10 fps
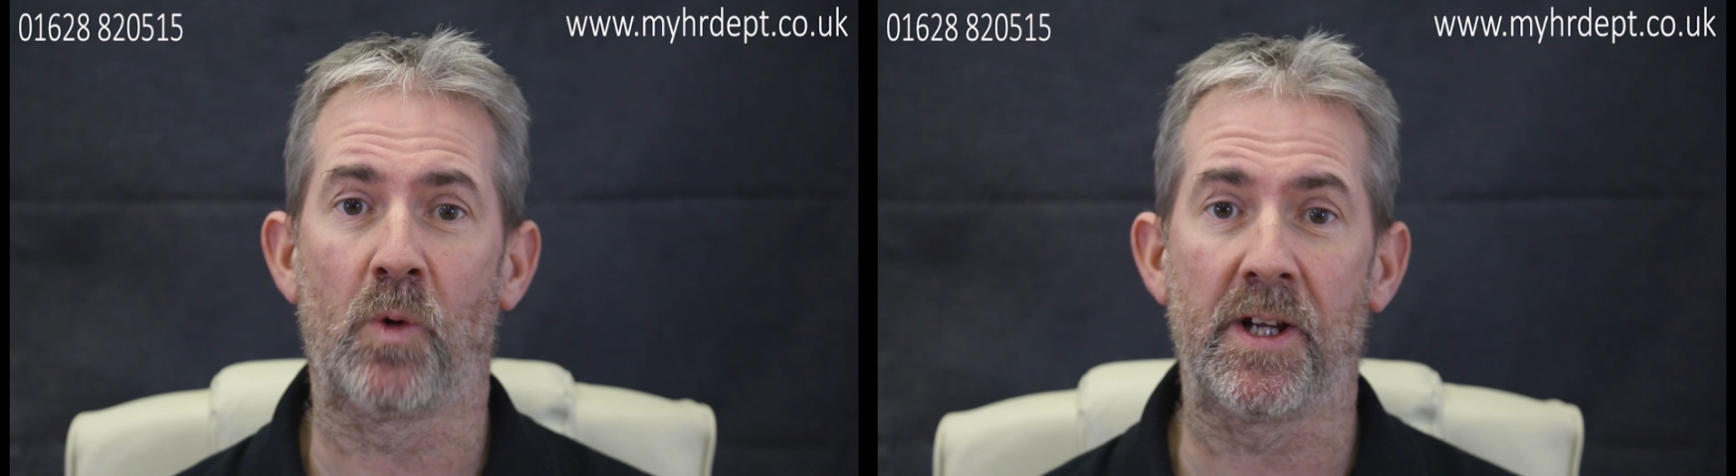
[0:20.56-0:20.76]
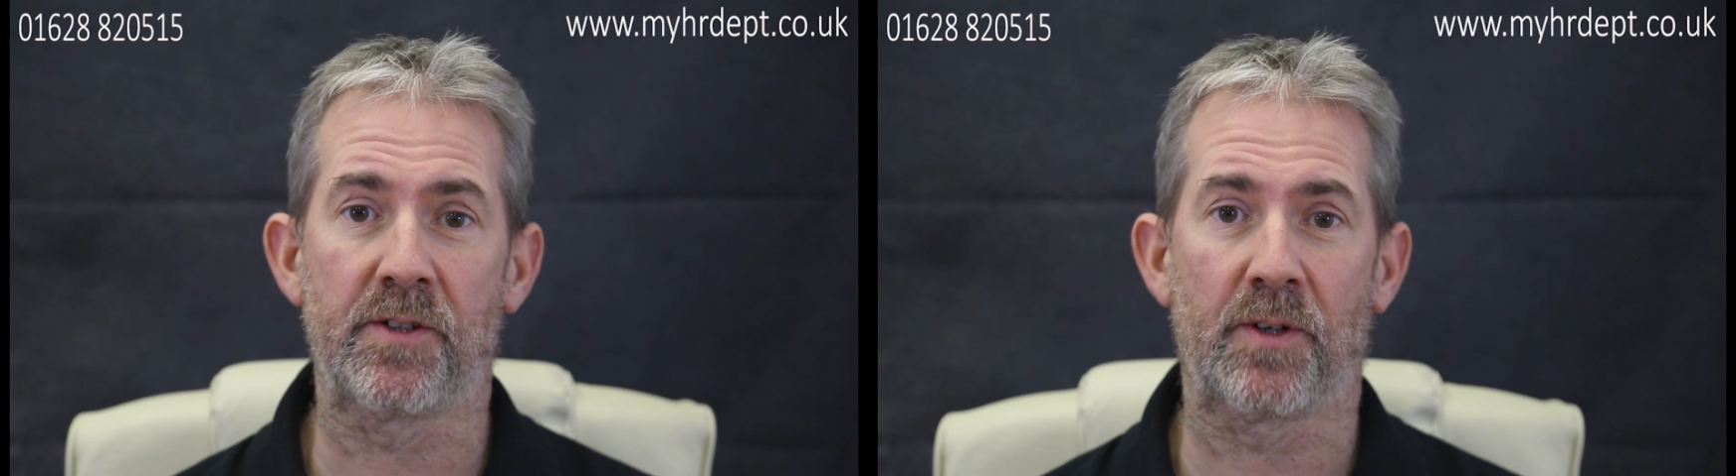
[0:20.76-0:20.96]

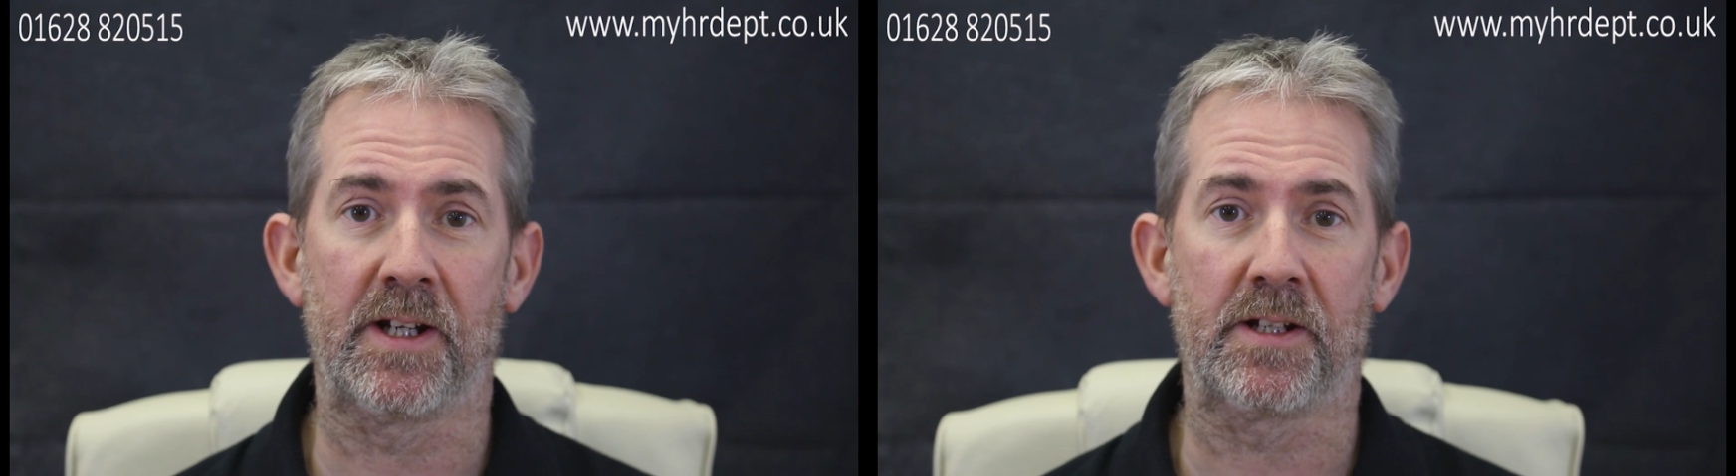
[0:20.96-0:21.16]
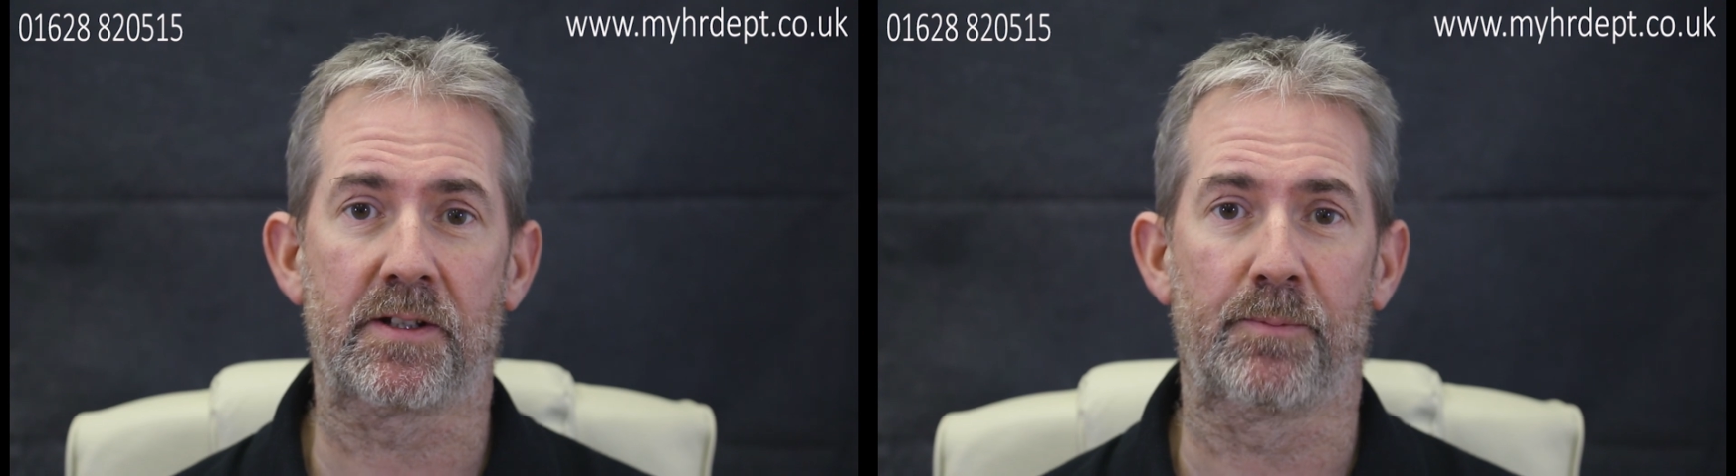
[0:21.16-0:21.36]
wage
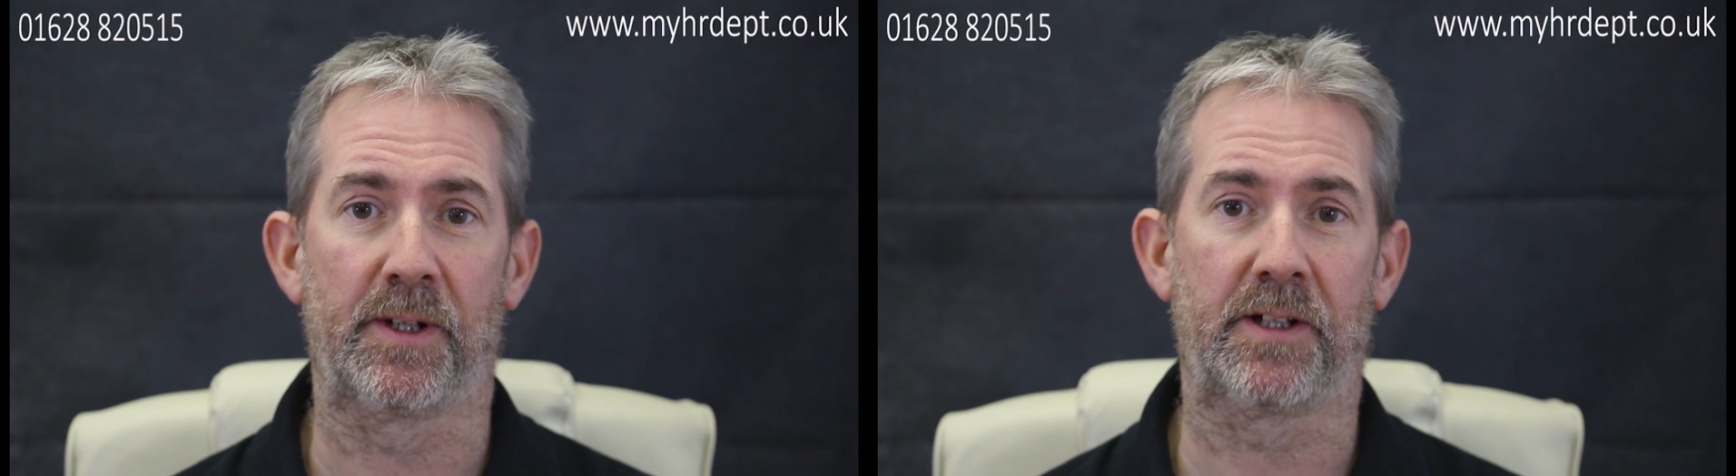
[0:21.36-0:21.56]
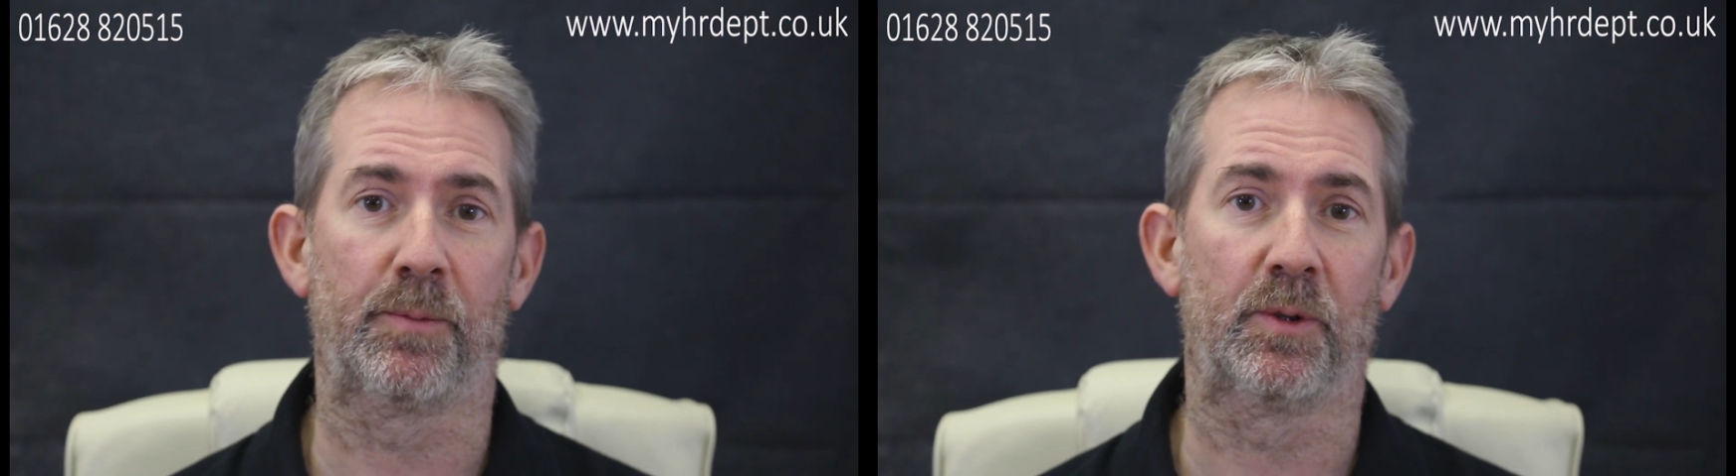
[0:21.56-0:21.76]
rates
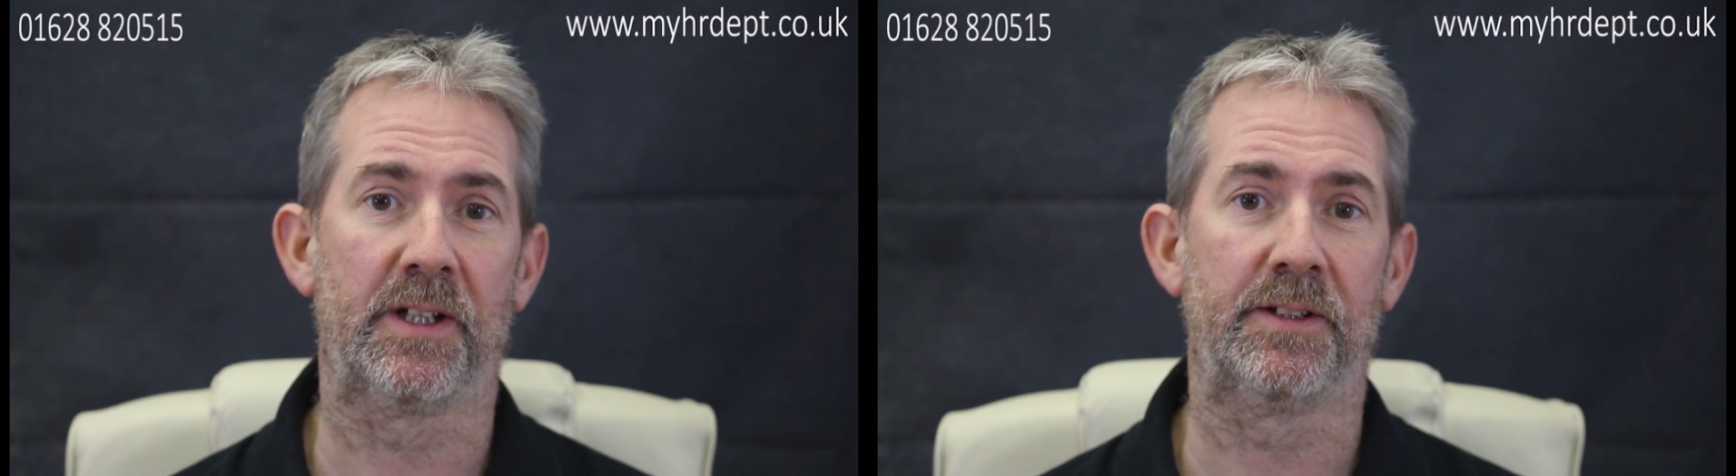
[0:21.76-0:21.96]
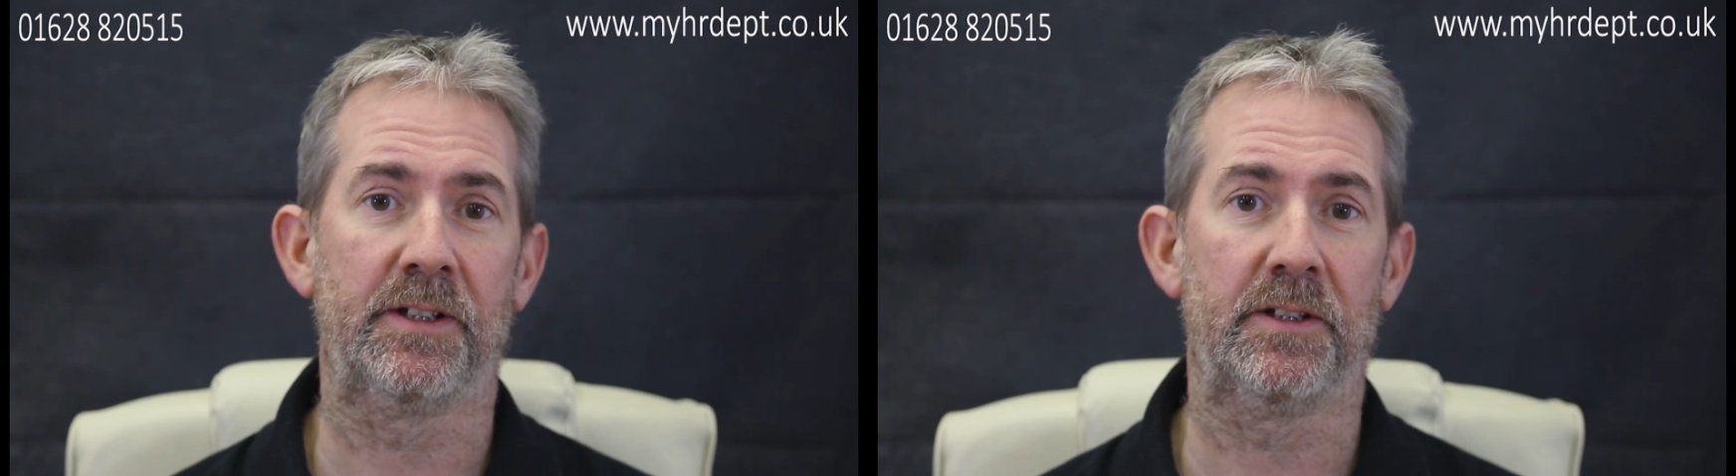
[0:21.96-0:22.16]
applicable
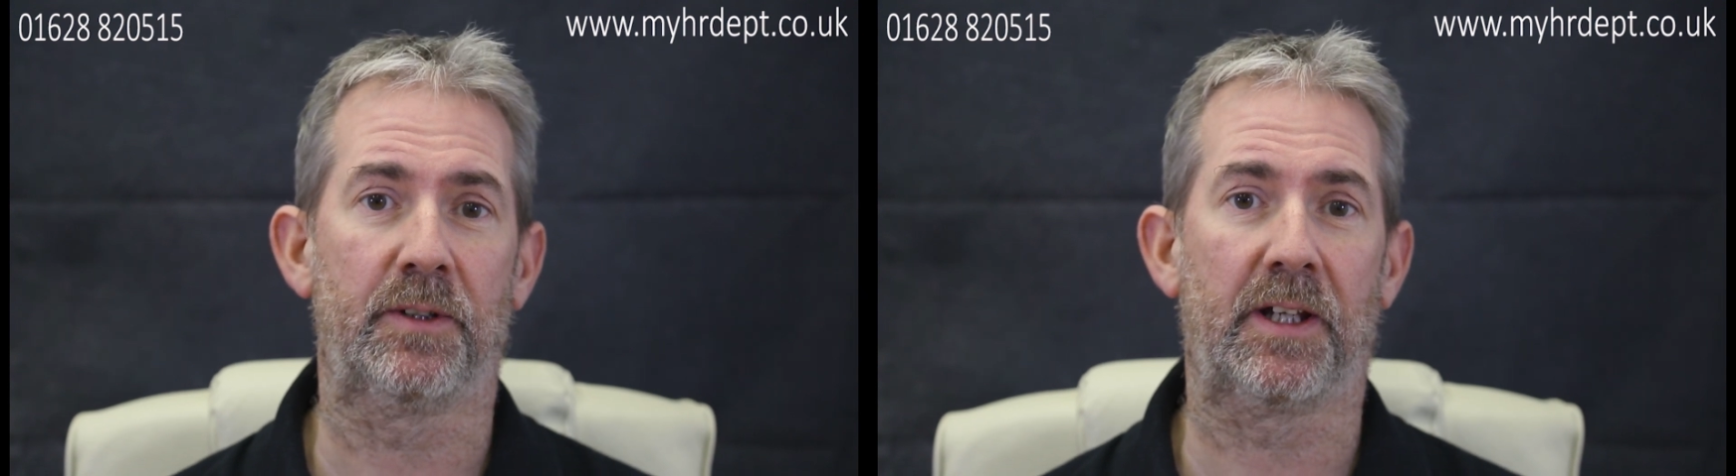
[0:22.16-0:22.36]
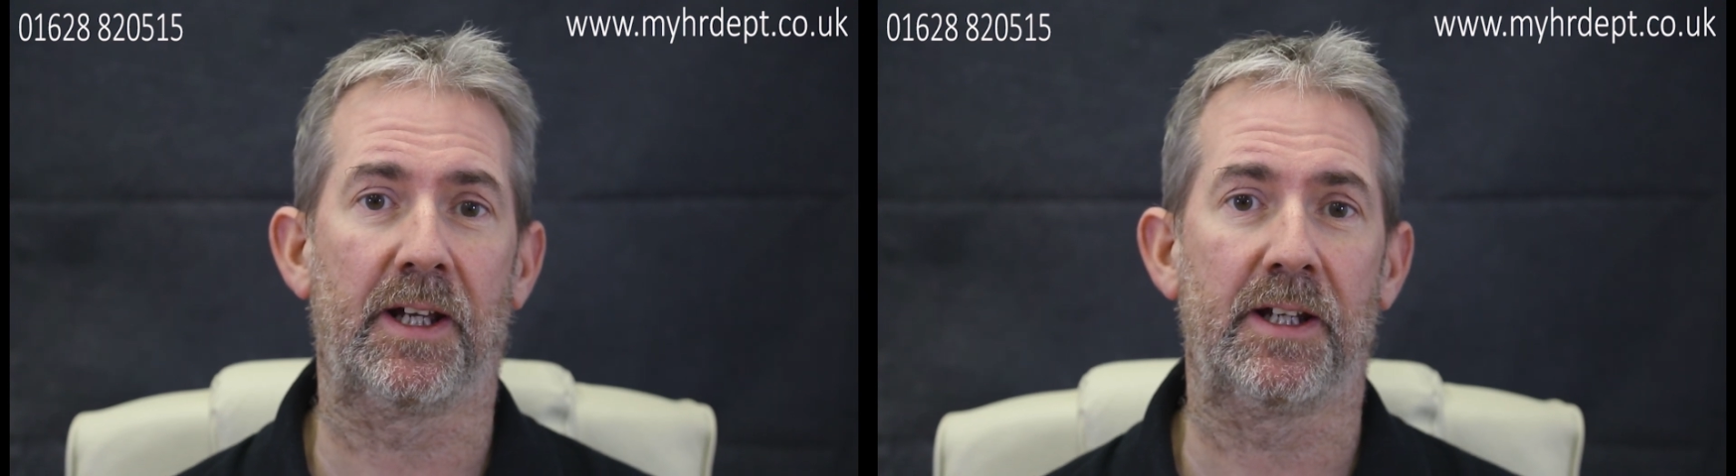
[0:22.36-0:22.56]
in the
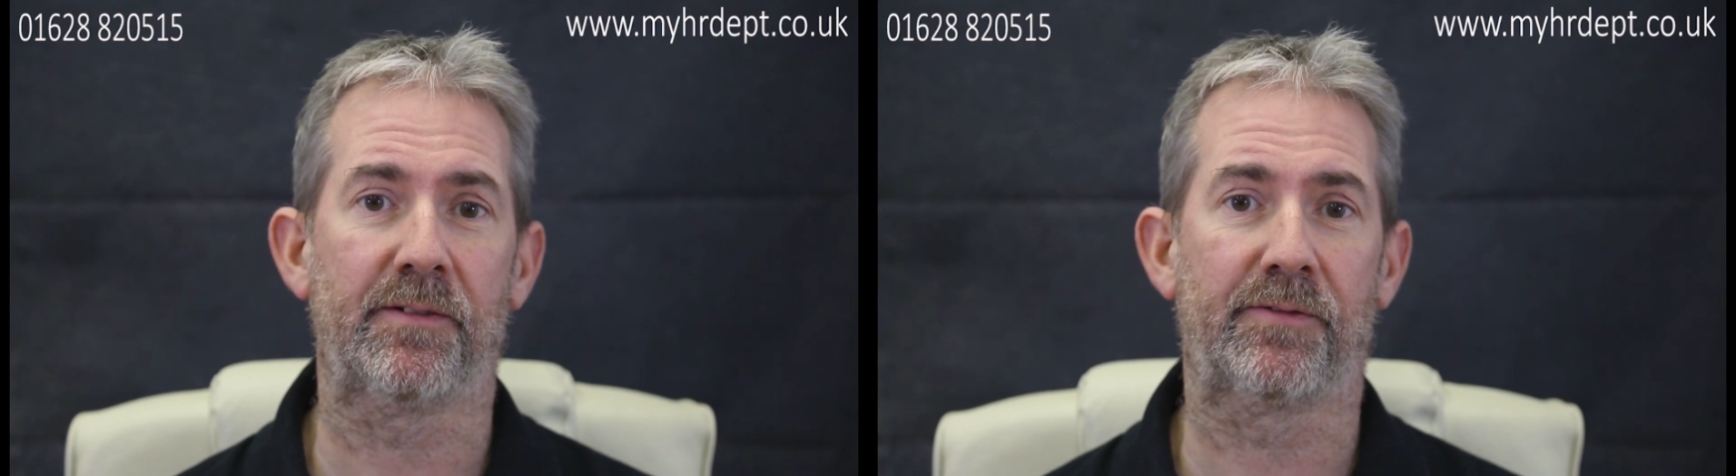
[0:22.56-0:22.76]
UK